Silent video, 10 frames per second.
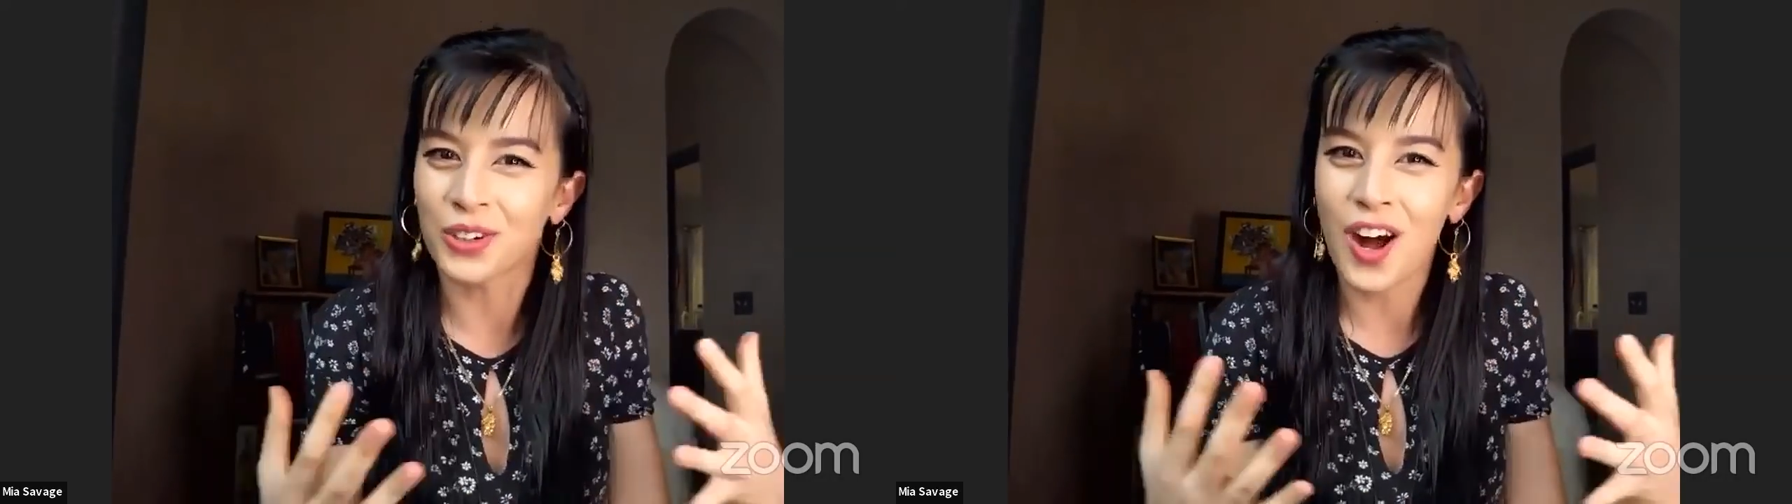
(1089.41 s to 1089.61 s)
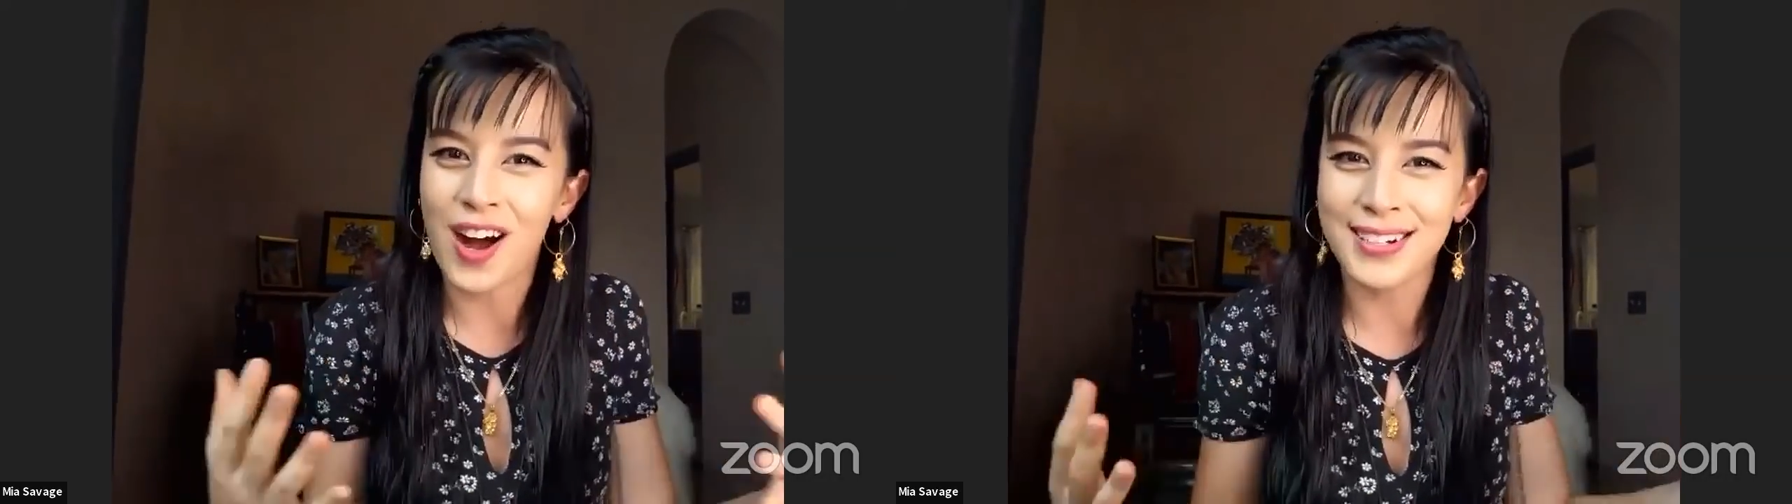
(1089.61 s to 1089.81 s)

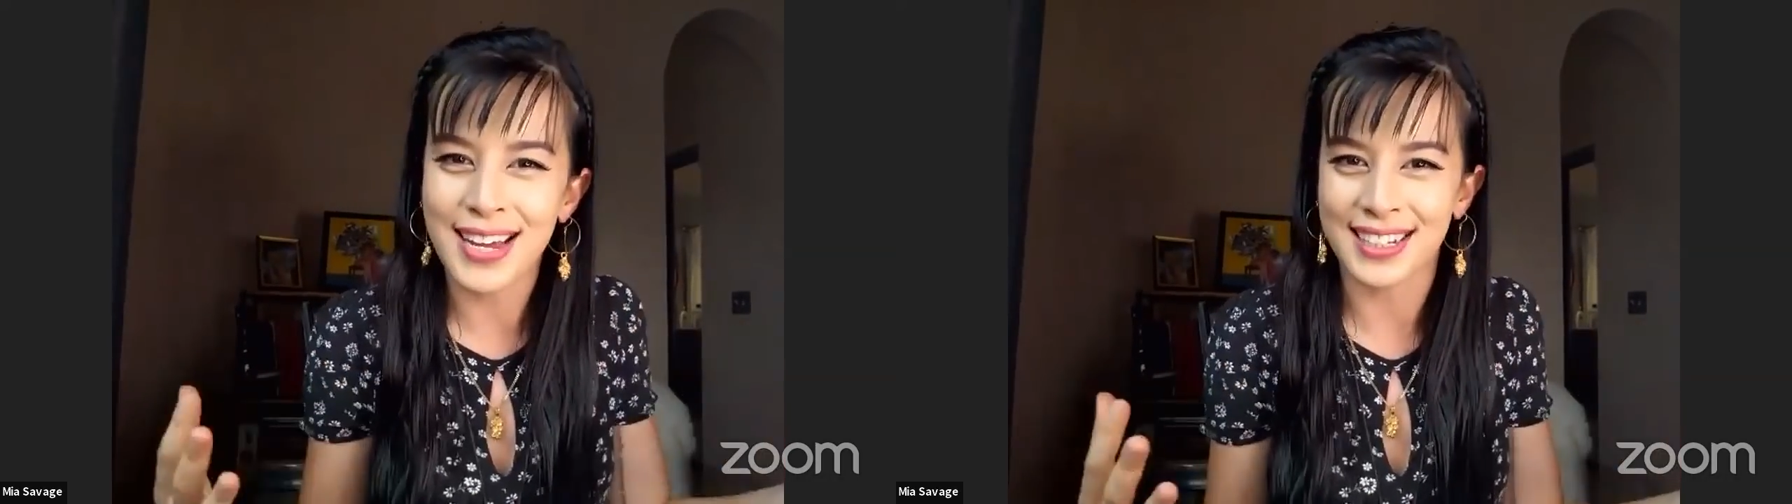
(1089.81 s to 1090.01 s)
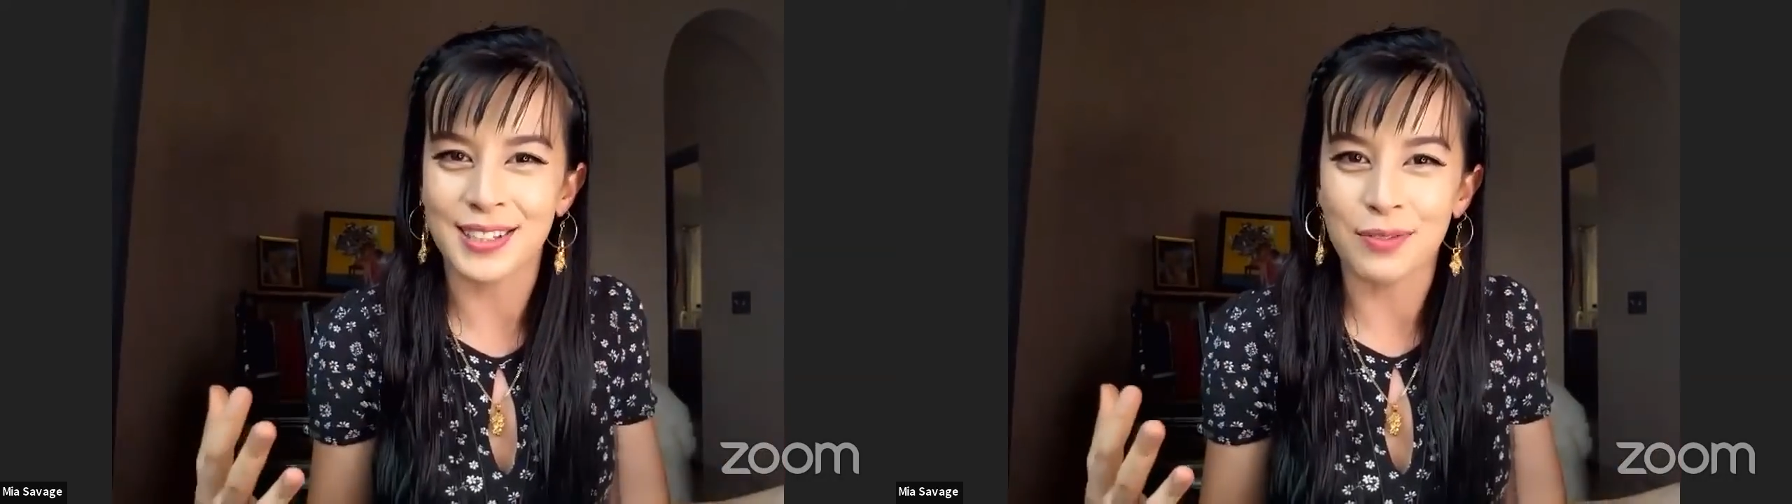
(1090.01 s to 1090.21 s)

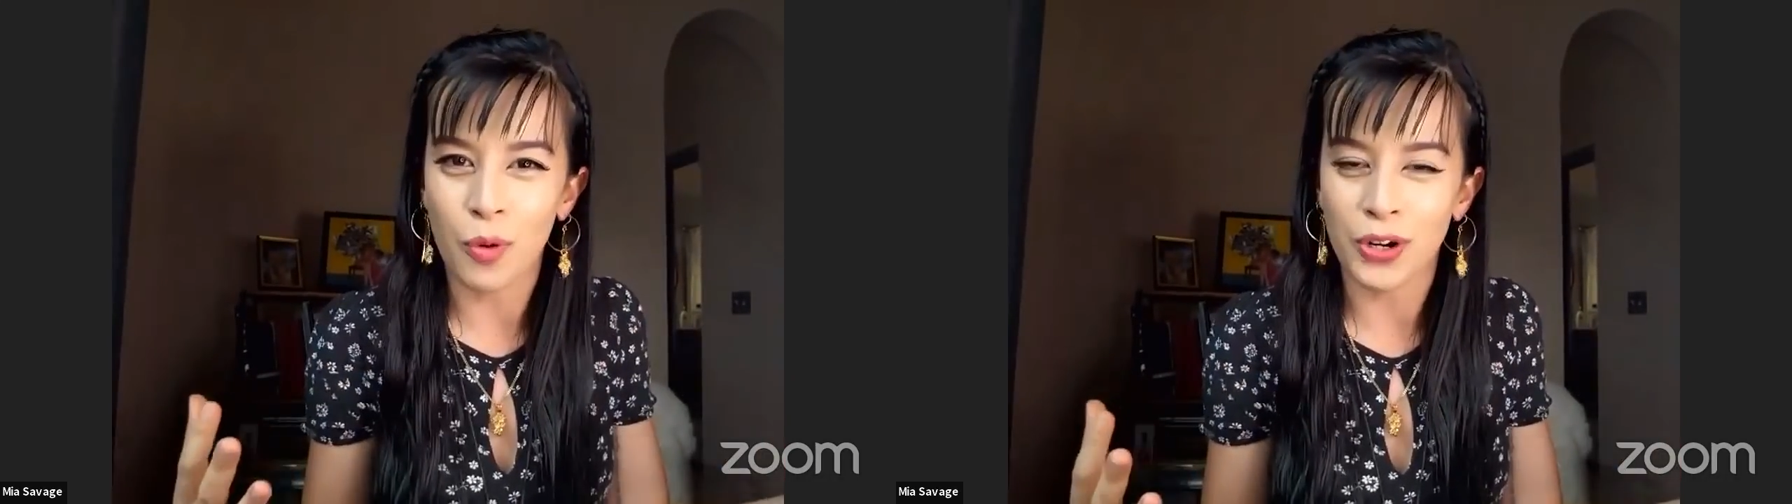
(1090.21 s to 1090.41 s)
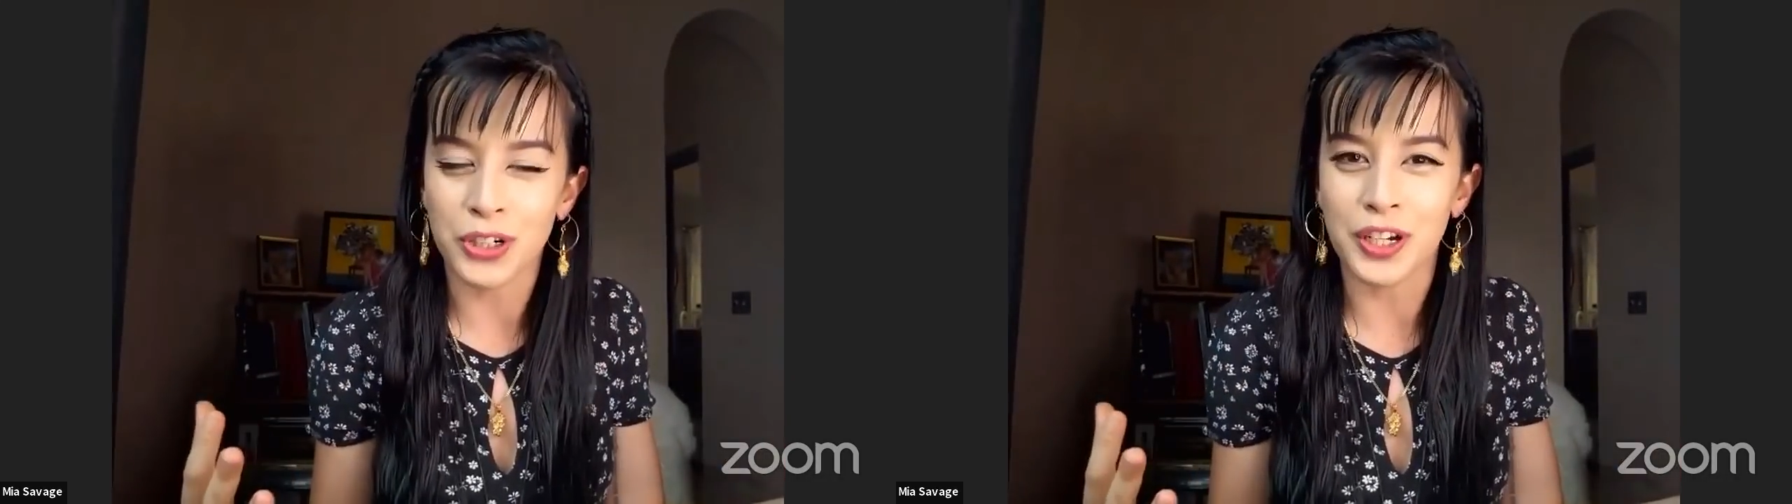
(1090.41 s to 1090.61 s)
context of
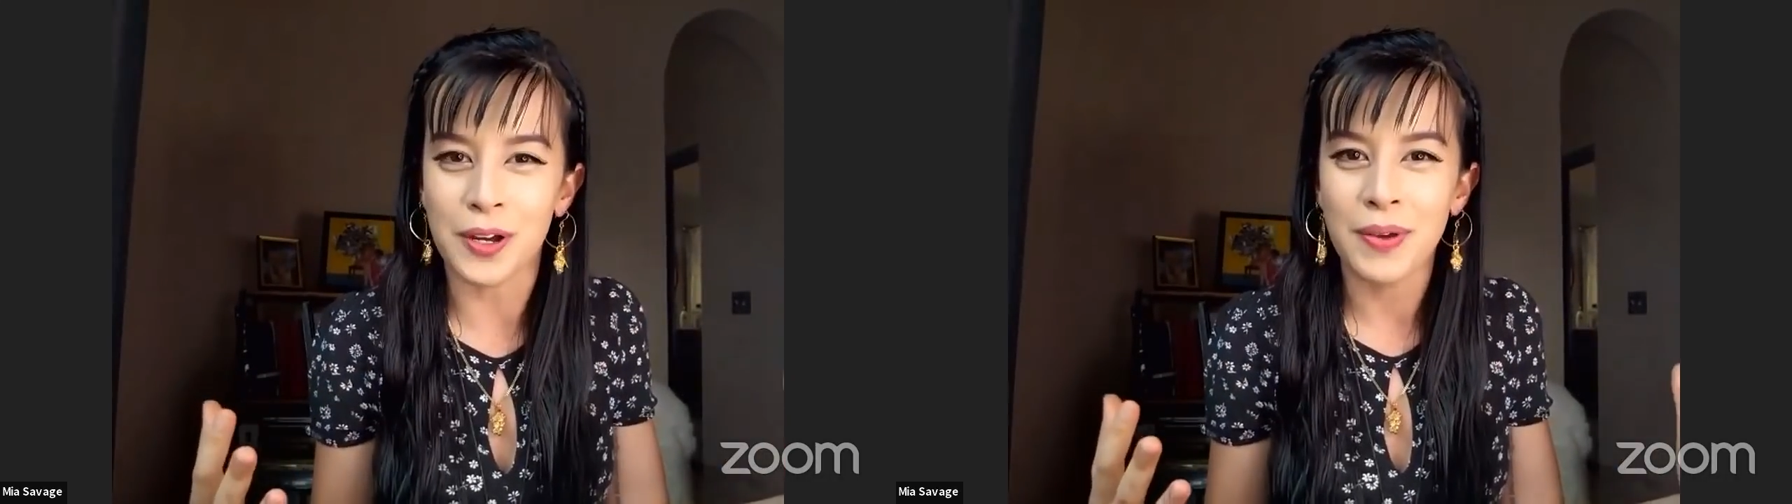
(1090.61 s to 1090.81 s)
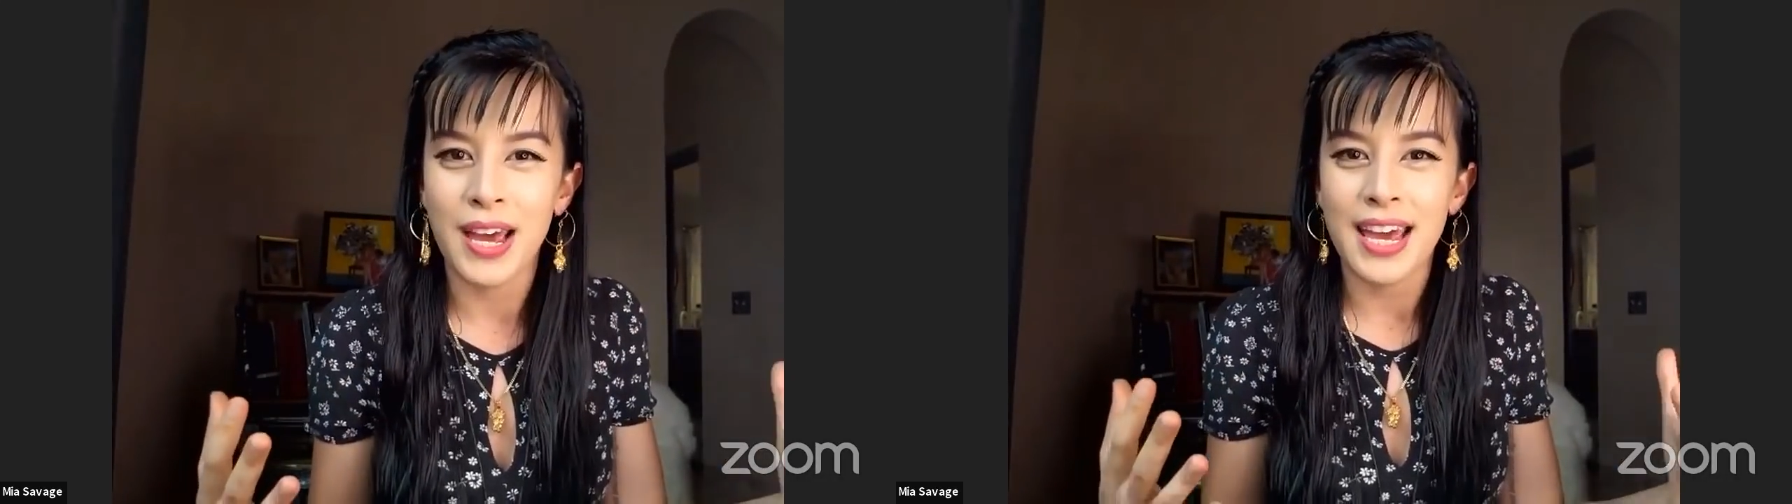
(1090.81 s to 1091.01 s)
worship